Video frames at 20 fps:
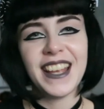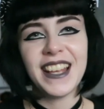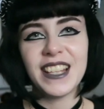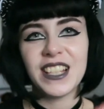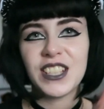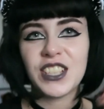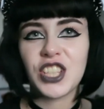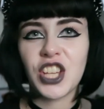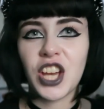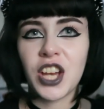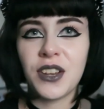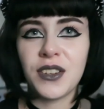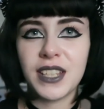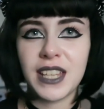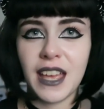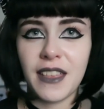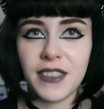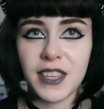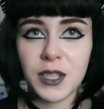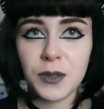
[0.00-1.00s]
So
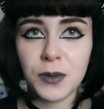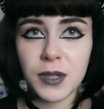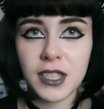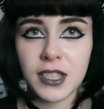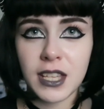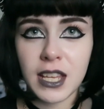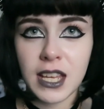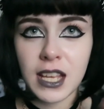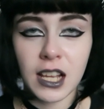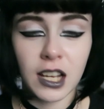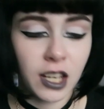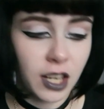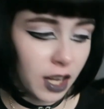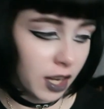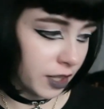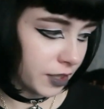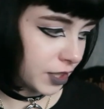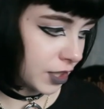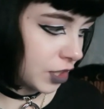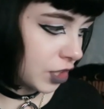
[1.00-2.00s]
yeah, this was the
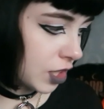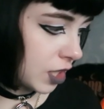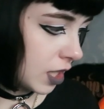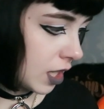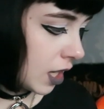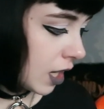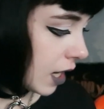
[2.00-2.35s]
last